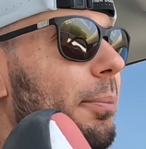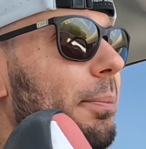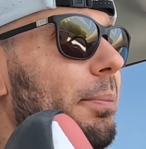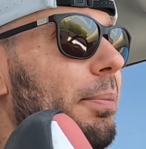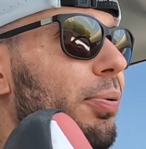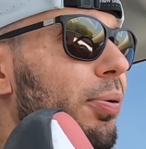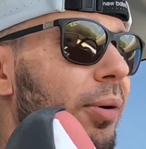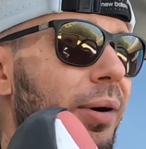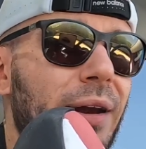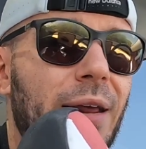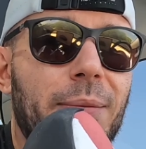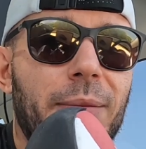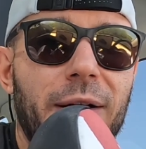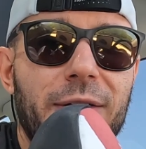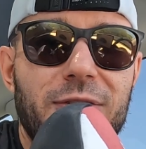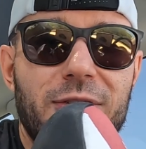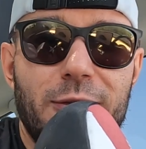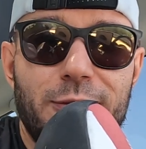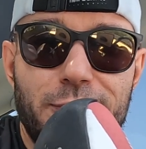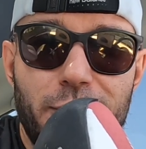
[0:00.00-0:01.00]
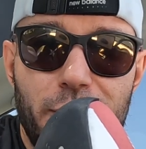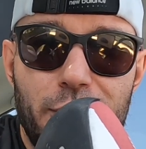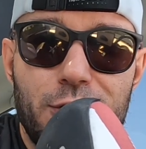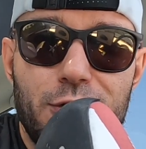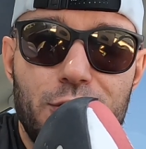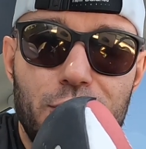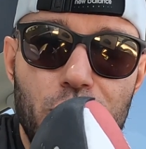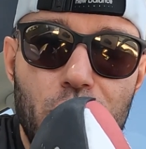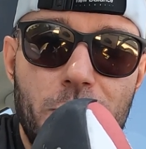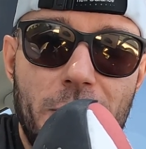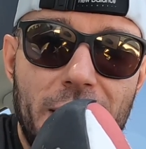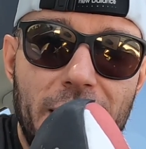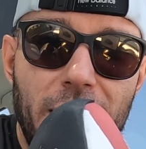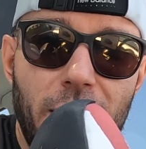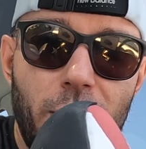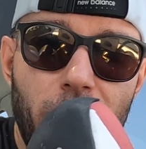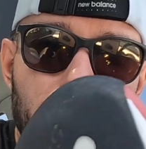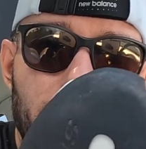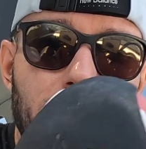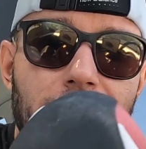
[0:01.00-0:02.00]
pretty much the first 2
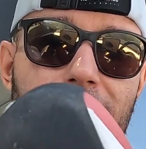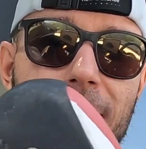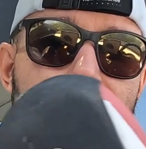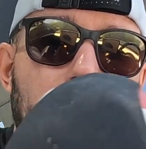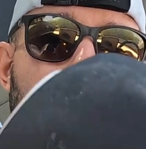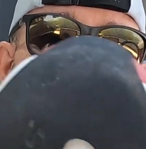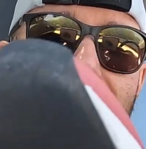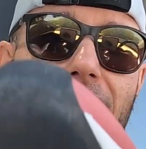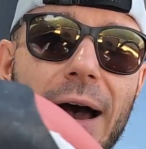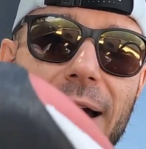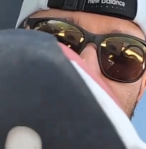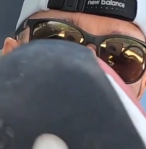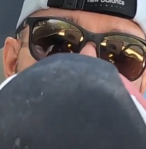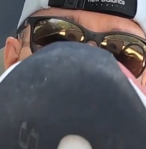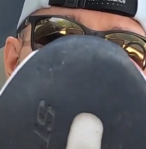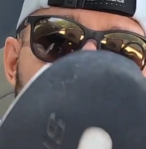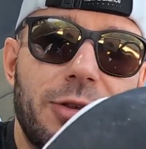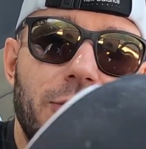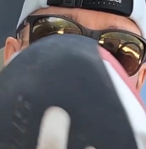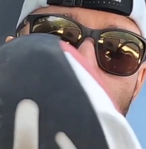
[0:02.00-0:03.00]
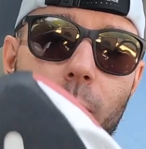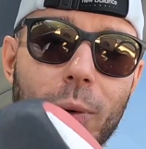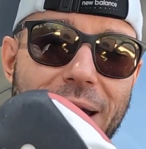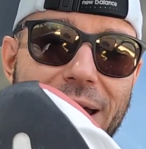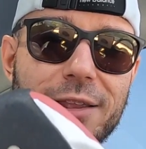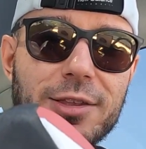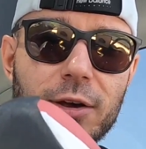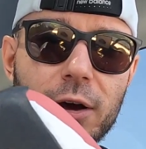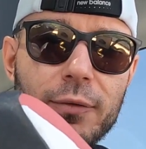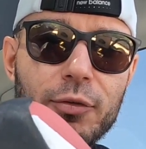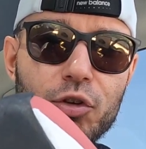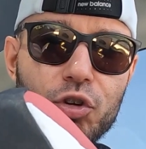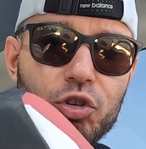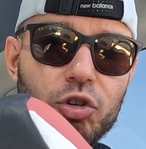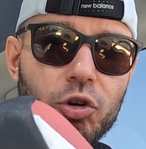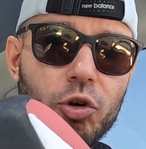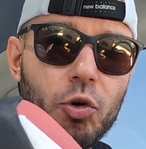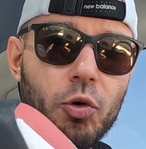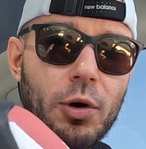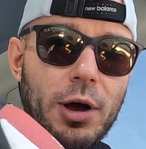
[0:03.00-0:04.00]
miles, I noticed the weight of the
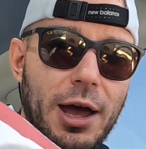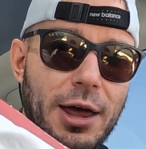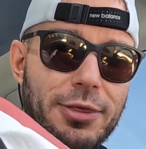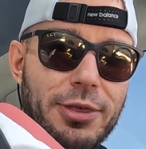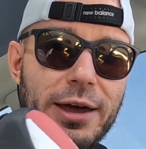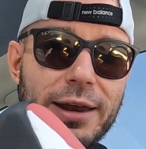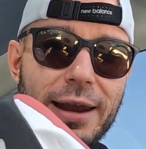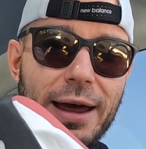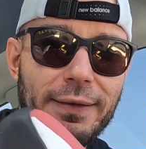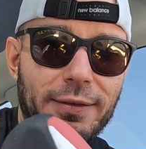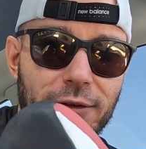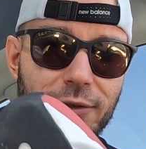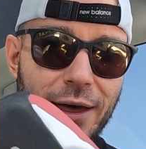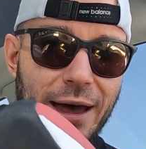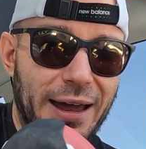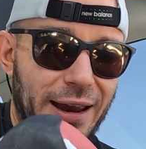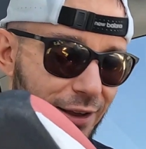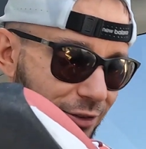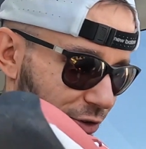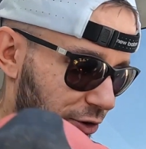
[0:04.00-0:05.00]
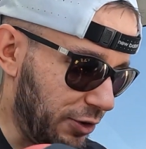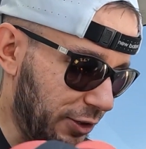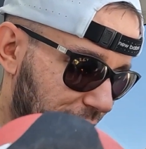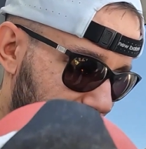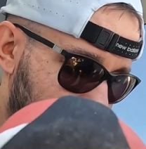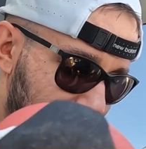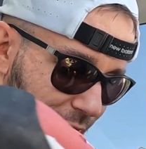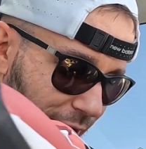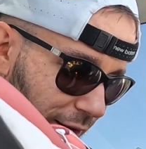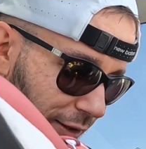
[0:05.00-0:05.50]
shoe, and then after that, it just kind of